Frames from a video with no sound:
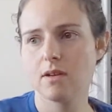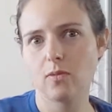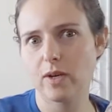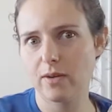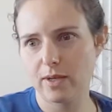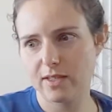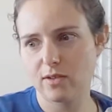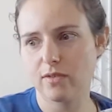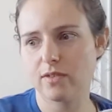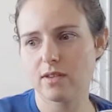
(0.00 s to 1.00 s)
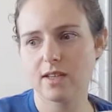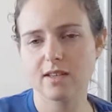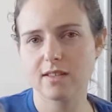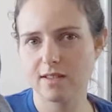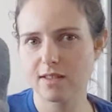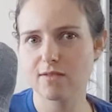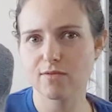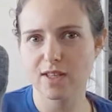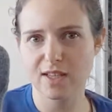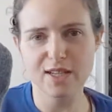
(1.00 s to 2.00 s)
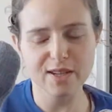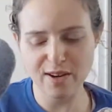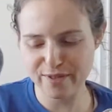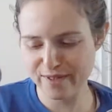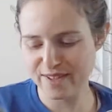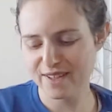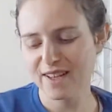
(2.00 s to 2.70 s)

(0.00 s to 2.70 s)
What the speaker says: way softer. Like, this is really soft.